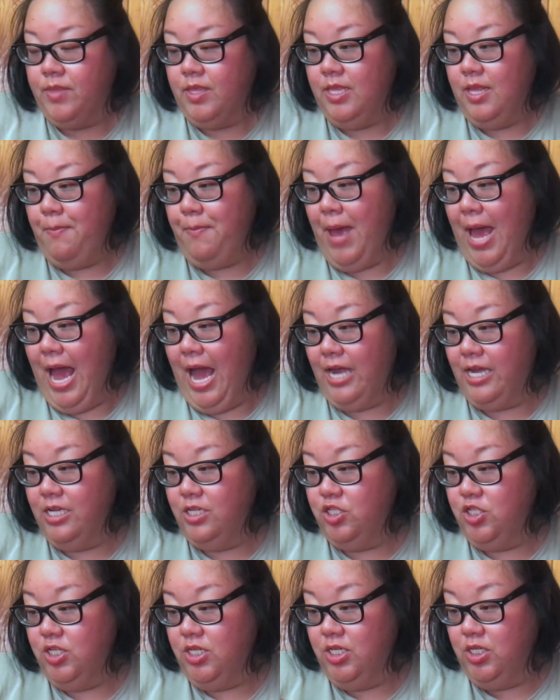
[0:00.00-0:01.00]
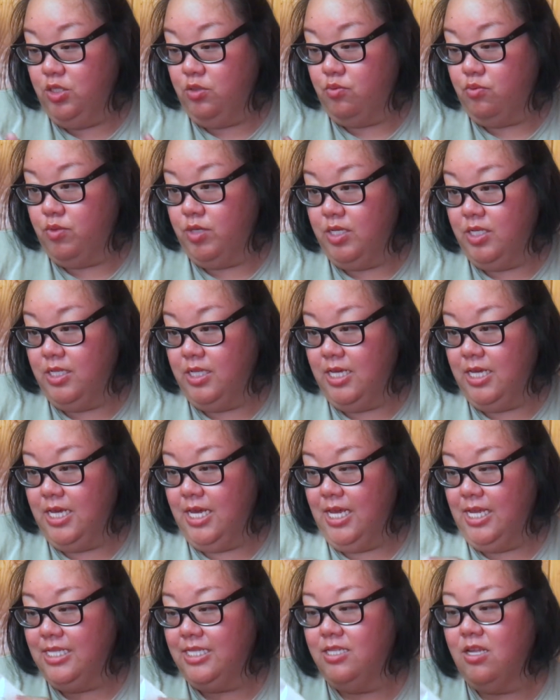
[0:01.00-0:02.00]
The packaging is
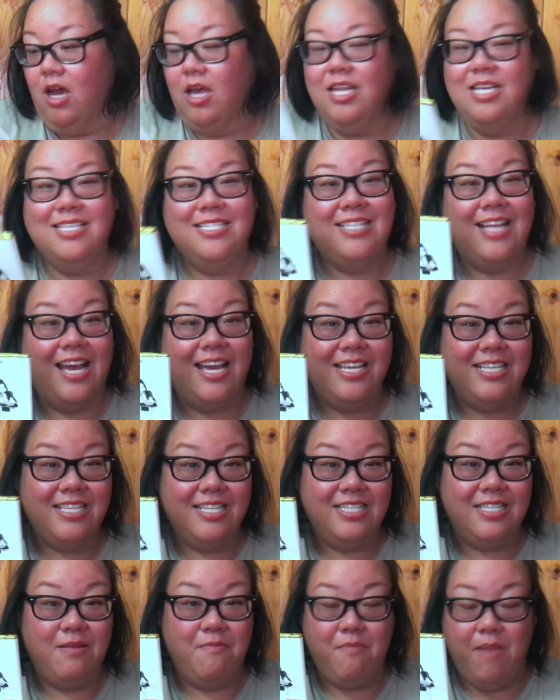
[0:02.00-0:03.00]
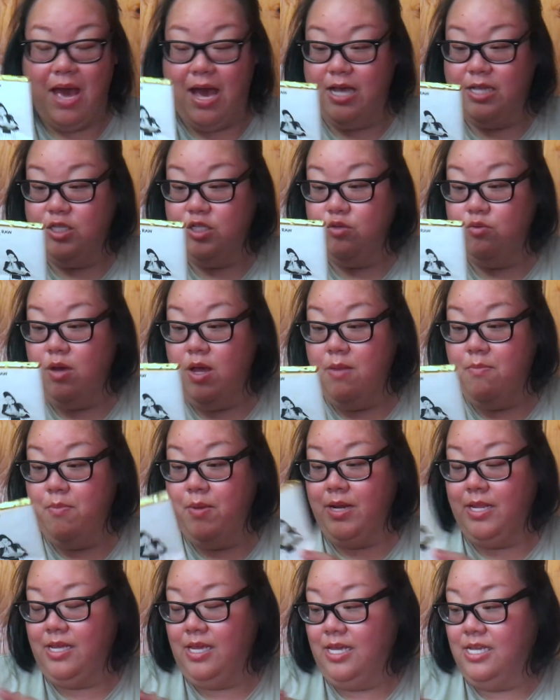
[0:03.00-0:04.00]
not as nice as the Mast one,
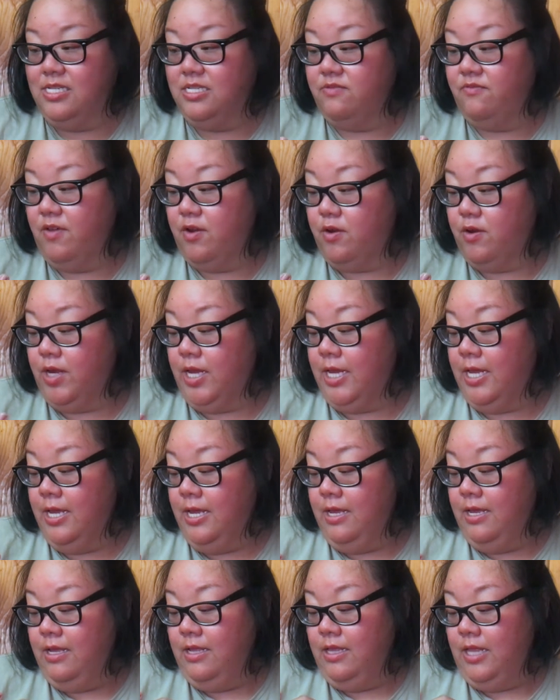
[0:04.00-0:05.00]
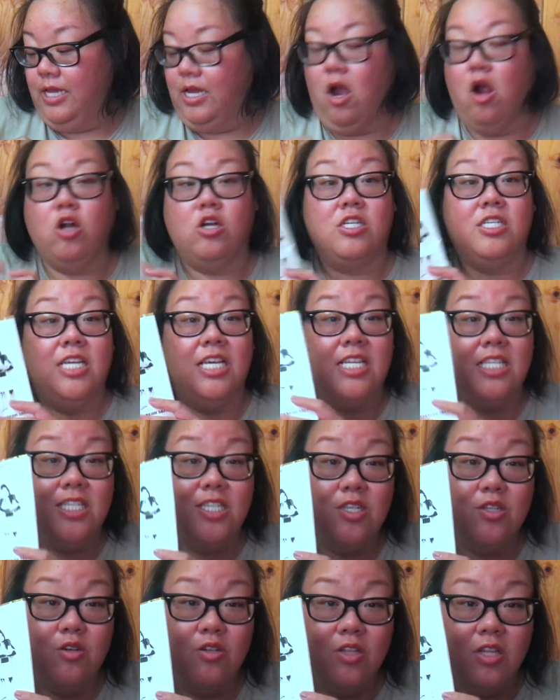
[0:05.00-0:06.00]
but it is very like
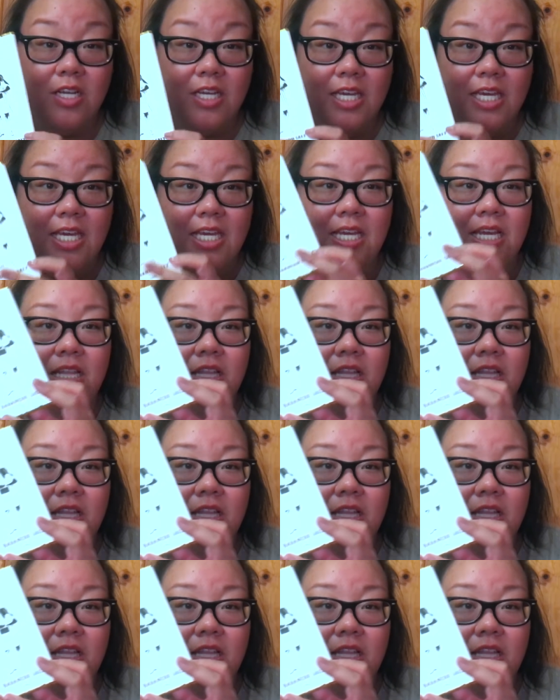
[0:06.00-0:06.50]
artisanal looking.